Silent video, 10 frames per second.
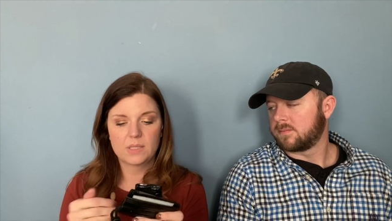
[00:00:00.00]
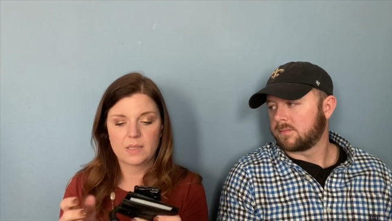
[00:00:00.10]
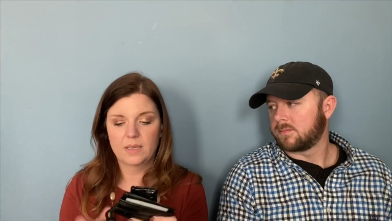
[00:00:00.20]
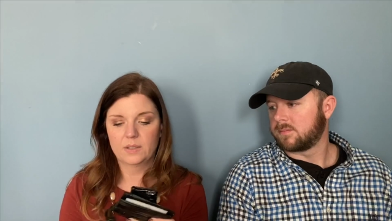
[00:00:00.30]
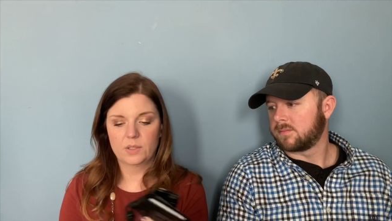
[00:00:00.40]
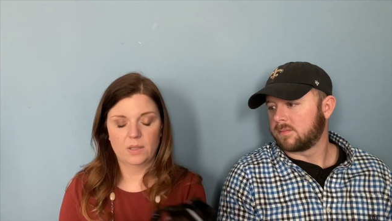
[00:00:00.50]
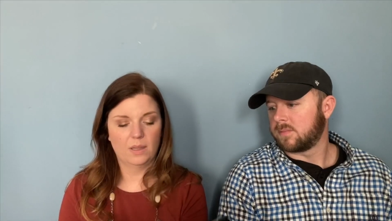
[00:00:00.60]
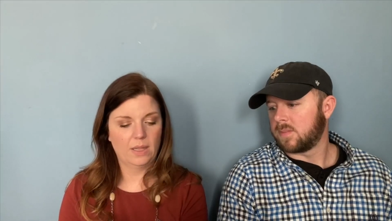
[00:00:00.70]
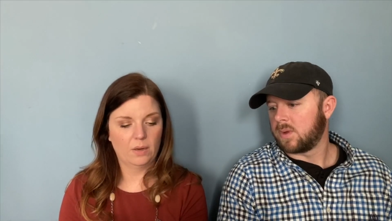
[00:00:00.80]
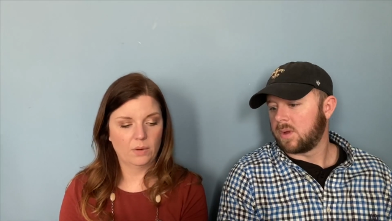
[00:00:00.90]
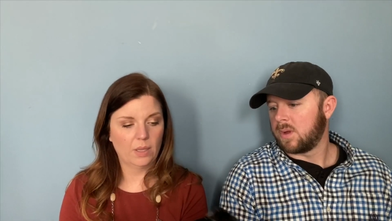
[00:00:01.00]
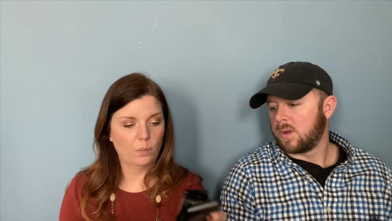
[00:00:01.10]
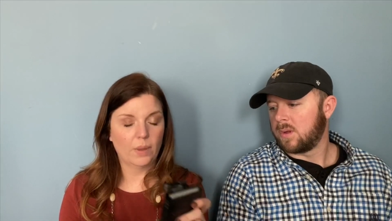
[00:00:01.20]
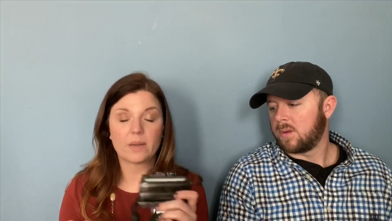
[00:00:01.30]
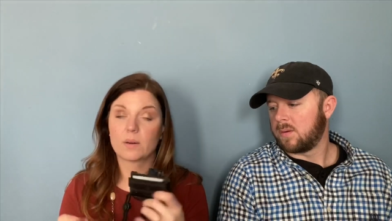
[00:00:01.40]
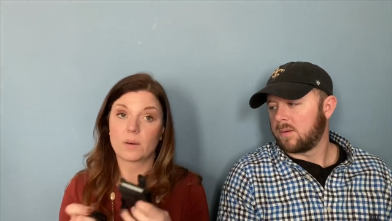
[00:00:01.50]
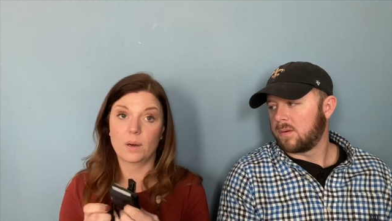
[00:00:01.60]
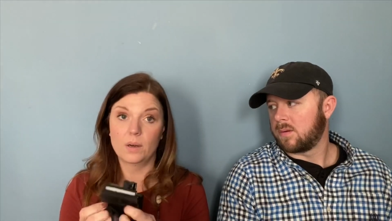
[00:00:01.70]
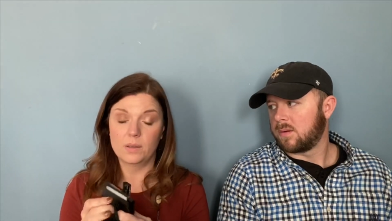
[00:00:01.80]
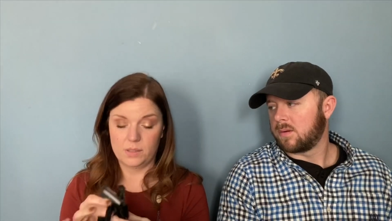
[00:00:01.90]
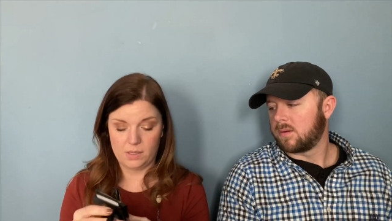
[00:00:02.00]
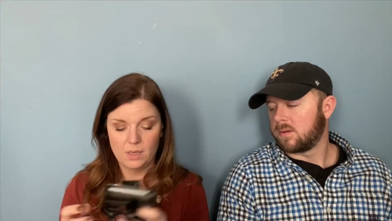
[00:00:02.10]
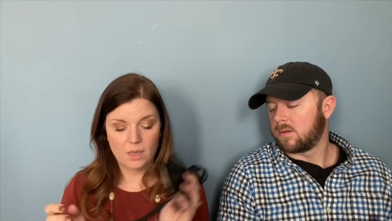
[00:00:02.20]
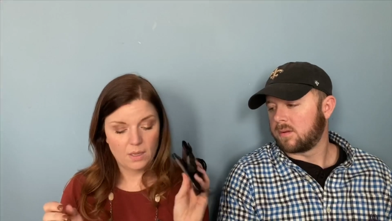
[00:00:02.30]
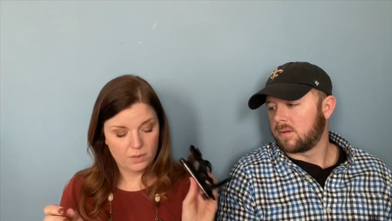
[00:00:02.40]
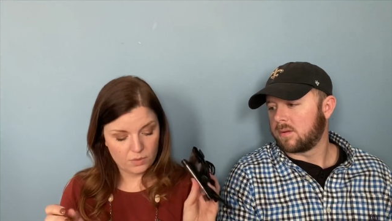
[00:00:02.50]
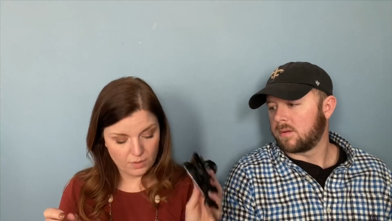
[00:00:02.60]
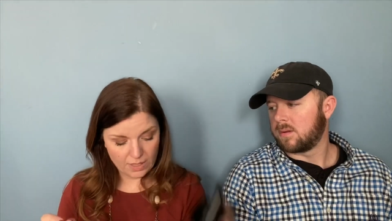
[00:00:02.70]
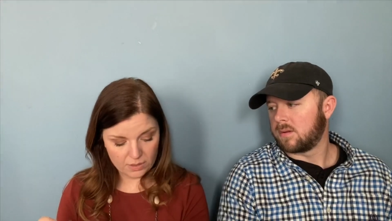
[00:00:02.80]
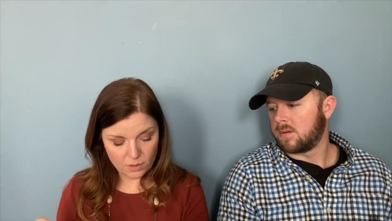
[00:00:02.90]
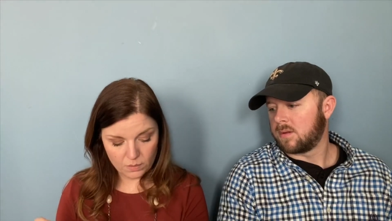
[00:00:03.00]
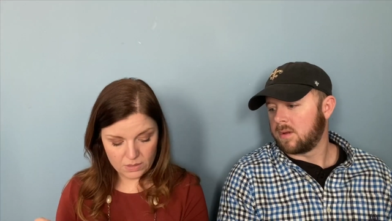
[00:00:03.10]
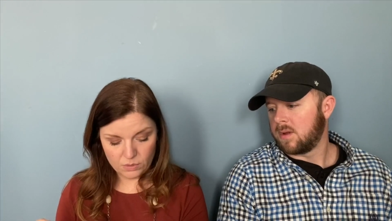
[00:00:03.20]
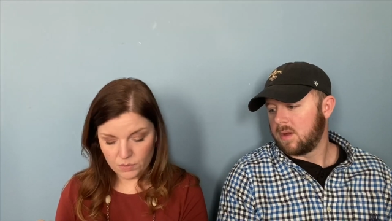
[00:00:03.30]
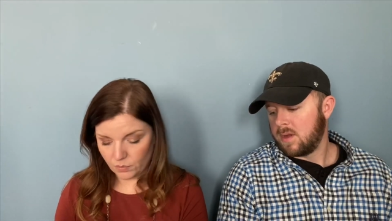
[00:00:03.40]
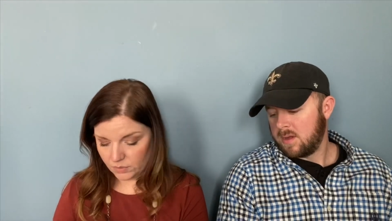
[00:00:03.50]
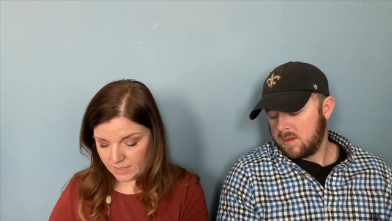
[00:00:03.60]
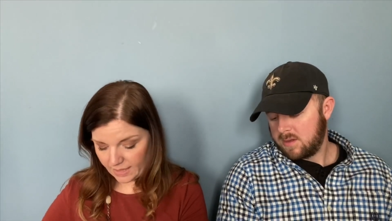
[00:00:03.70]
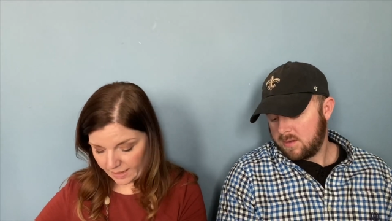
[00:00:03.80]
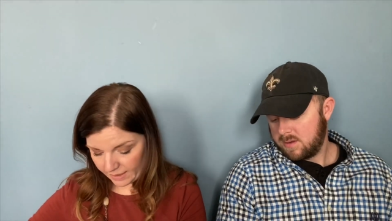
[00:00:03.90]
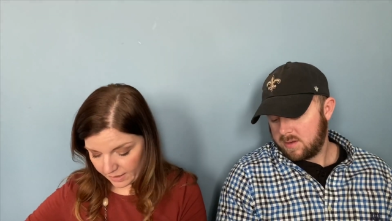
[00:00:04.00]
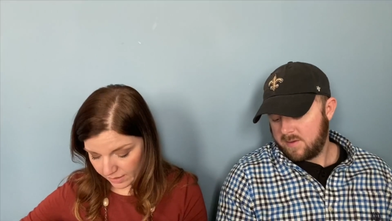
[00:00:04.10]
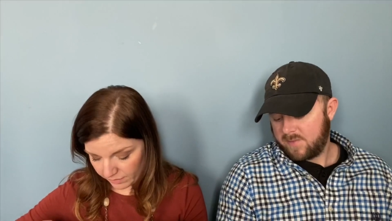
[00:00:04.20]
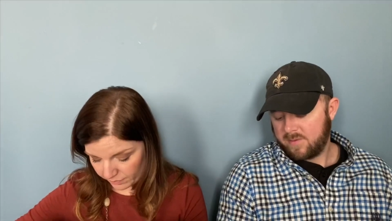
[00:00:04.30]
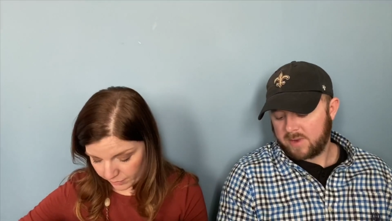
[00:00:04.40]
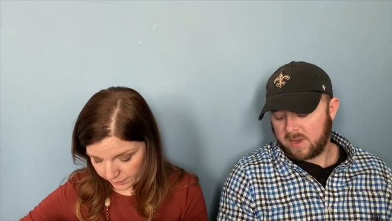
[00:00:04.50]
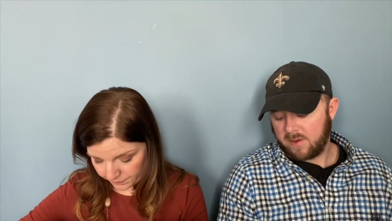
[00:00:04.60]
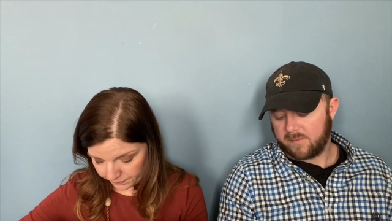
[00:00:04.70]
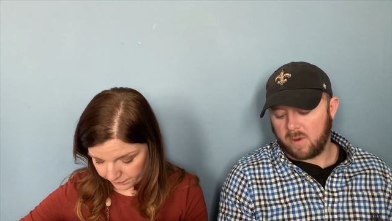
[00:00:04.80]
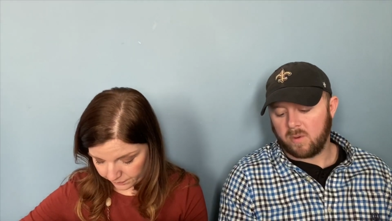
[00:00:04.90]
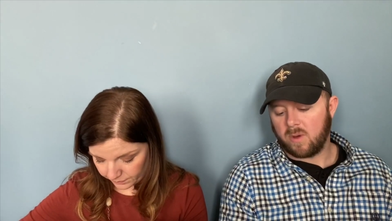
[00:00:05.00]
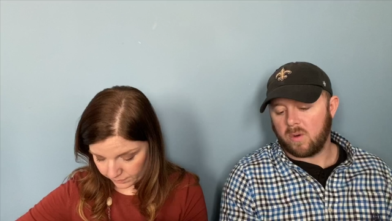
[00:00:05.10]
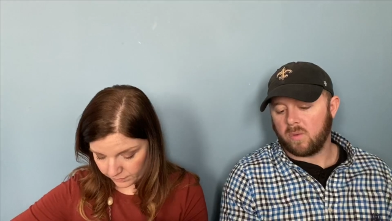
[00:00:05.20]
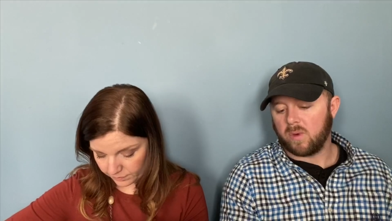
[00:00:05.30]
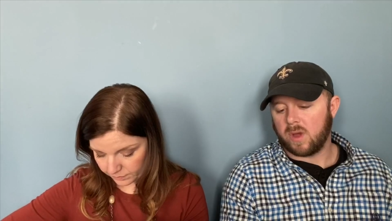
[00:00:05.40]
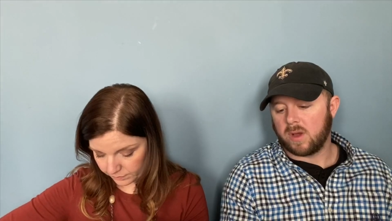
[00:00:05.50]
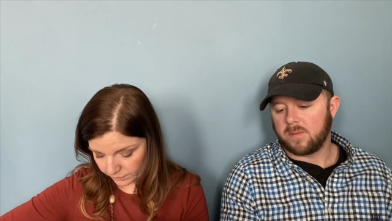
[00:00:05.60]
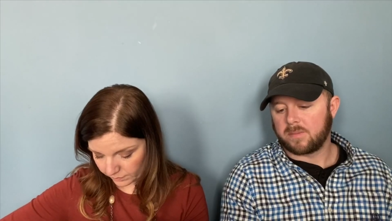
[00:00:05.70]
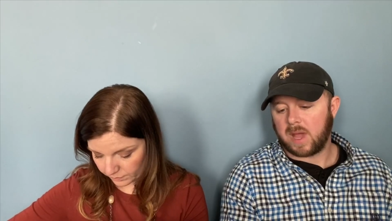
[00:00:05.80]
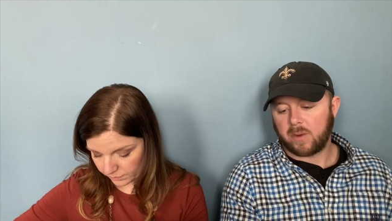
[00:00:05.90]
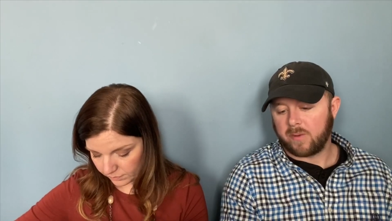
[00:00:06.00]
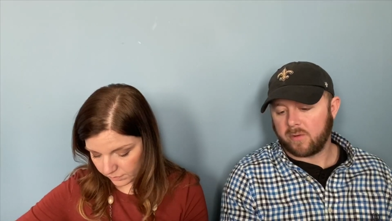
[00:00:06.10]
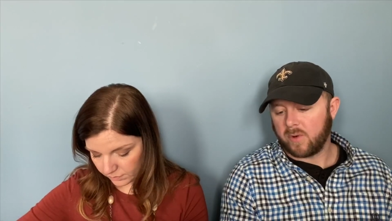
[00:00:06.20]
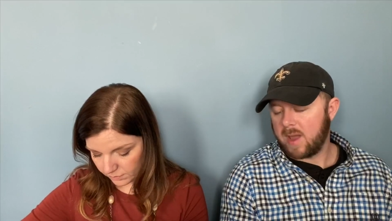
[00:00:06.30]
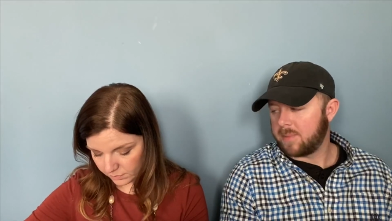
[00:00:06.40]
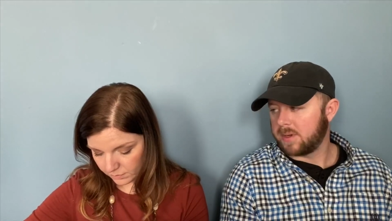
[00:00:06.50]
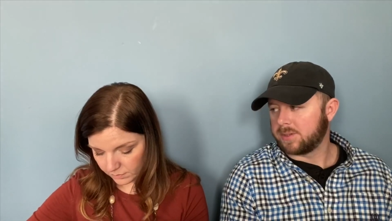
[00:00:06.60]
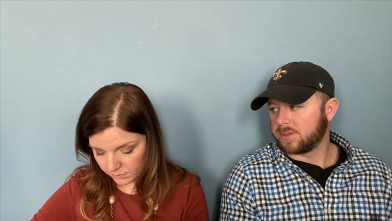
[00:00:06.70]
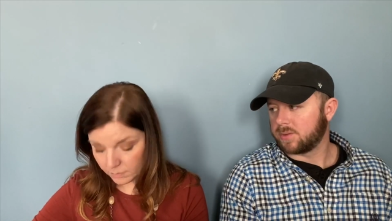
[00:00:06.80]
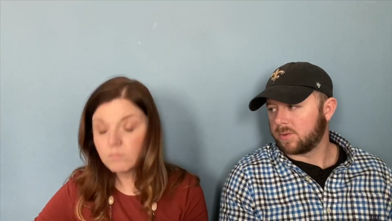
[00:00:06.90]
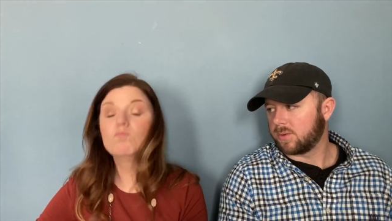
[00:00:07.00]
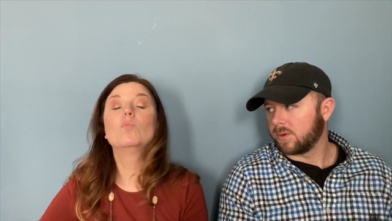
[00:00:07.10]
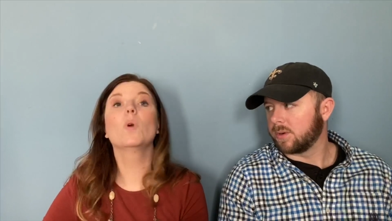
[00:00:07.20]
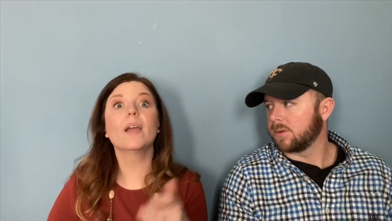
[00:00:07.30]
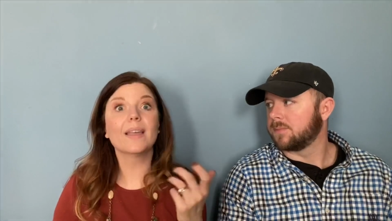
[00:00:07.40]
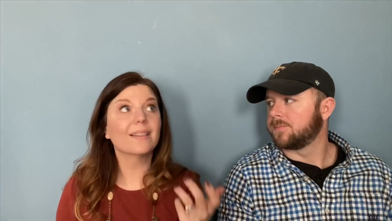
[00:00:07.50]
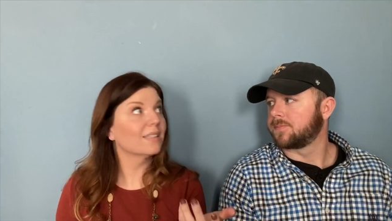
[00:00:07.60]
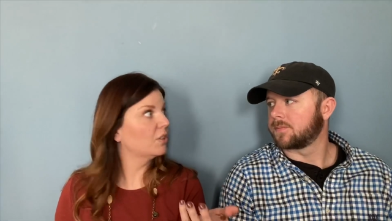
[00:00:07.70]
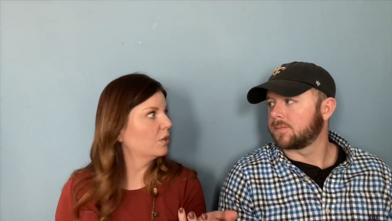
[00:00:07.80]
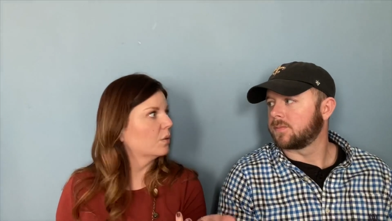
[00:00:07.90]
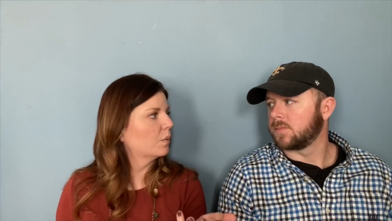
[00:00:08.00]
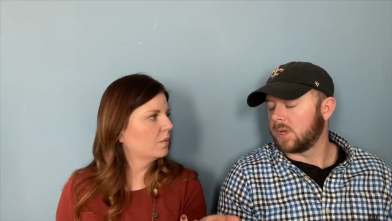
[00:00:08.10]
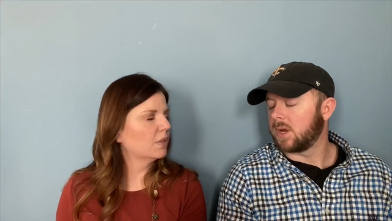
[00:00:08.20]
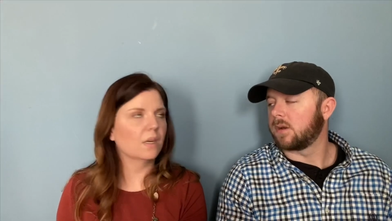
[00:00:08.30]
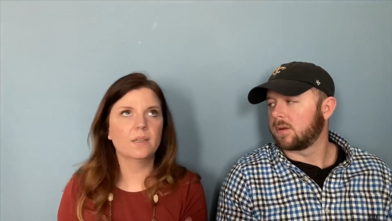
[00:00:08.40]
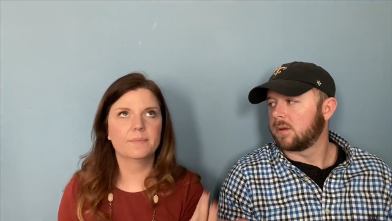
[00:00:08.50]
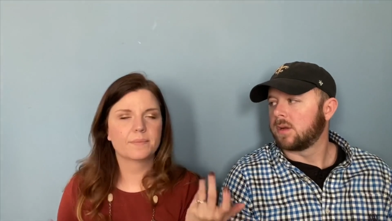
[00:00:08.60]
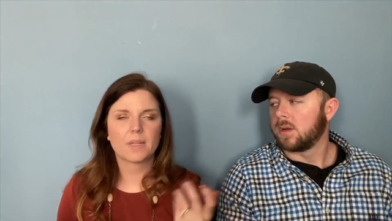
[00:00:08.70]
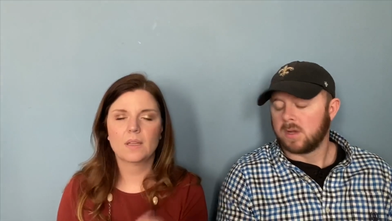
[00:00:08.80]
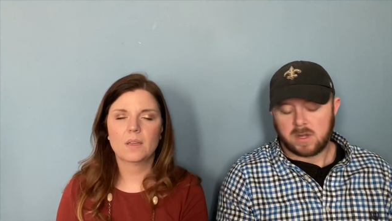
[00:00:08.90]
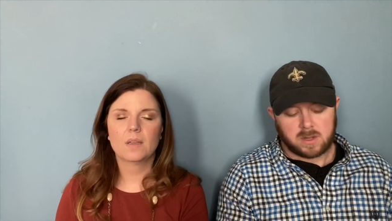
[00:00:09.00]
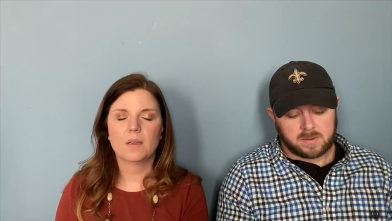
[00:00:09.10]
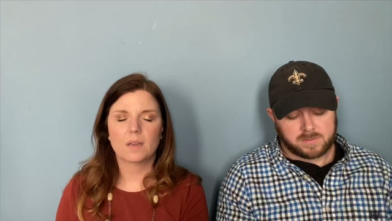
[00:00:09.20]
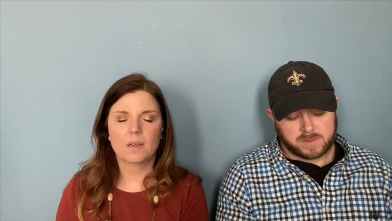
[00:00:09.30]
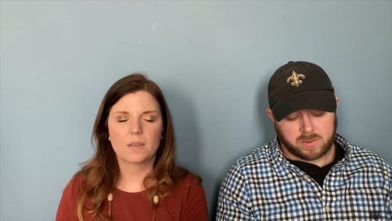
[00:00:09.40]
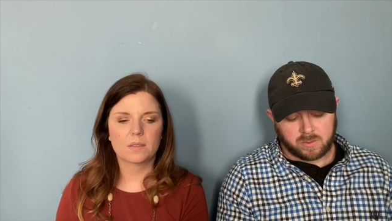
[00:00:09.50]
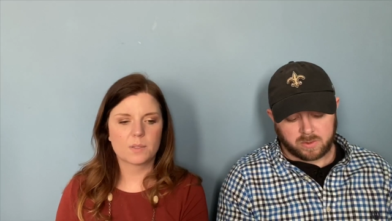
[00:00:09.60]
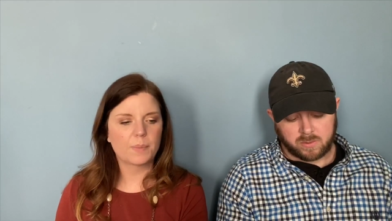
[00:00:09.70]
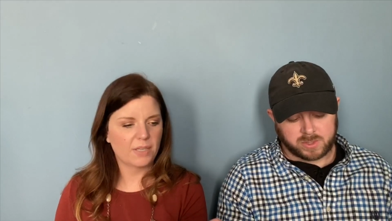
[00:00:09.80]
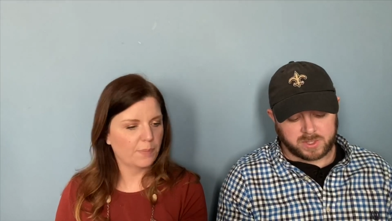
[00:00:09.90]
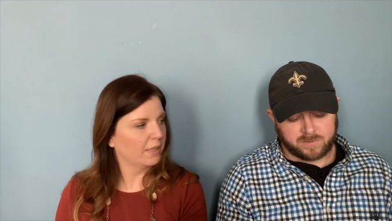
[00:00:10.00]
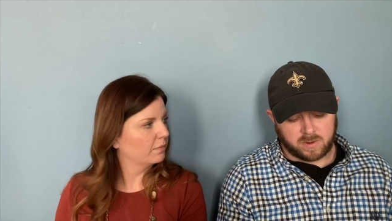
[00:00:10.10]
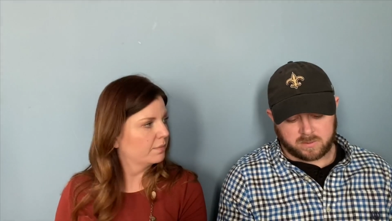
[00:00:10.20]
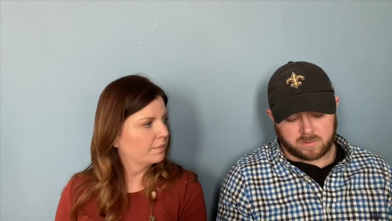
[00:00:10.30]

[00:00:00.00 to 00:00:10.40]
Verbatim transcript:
Speaker 1: in there so that they don't get wet or hurt. So that's always useful to have. You ever
Speaker 2: take your phone on uh, Kali River Rapids or...
Speaker 1: Right, that too. Yeah.
Speaker 2: uh, Splash Mountain.